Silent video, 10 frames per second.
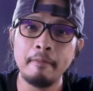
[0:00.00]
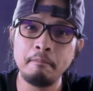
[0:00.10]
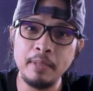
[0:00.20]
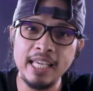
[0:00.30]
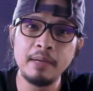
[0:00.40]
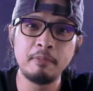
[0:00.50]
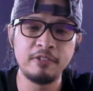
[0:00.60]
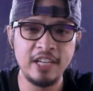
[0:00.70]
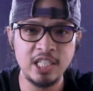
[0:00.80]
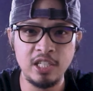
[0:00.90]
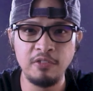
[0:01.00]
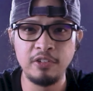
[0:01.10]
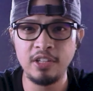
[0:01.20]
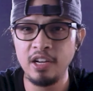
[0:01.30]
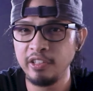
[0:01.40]
Being a professional
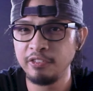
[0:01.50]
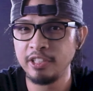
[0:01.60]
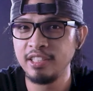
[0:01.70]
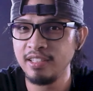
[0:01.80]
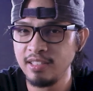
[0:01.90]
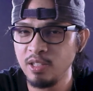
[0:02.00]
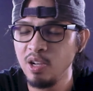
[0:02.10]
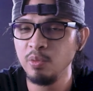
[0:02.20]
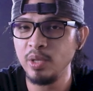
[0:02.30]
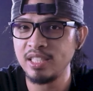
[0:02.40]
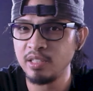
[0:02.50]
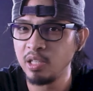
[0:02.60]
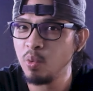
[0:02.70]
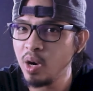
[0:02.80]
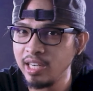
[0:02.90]
photographer doesn't always
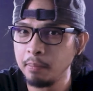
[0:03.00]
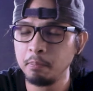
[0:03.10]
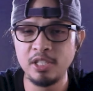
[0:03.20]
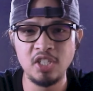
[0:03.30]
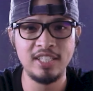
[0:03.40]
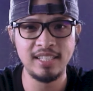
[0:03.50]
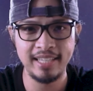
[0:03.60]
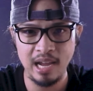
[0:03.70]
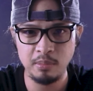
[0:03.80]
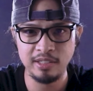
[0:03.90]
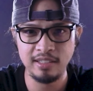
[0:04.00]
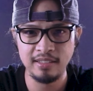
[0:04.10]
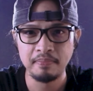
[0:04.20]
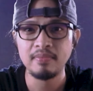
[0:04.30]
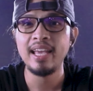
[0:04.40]
require a personal camera.
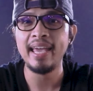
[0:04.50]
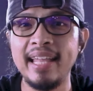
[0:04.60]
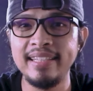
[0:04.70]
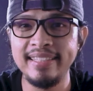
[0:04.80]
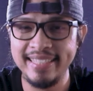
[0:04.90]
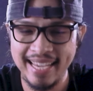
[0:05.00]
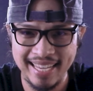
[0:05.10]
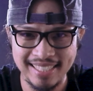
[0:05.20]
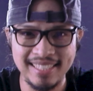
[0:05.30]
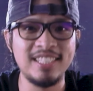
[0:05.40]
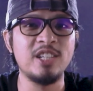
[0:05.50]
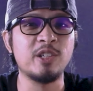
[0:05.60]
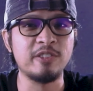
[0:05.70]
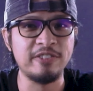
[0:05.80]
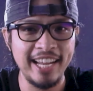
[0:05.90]
And yes,
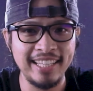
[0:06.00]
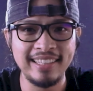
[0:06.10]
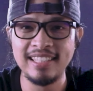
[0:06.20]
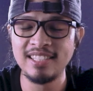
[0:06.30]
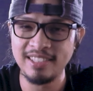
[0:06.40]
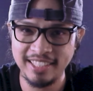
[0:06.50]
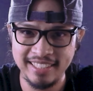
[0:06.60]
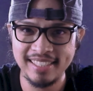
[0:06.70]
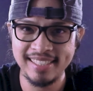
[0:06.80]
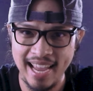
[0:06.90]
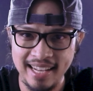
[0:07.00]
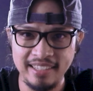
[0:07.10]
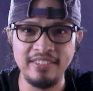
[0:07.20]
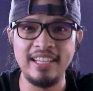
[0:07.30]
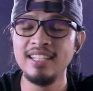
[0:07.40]
your rate and starting
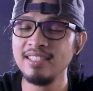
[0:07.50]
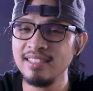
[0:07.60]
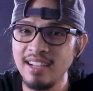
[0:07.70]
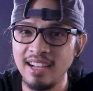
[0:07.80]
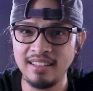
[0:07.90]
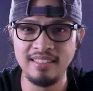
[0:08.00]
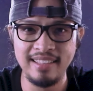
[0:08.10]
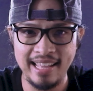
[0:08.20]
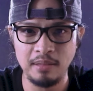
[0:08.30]
salary is not that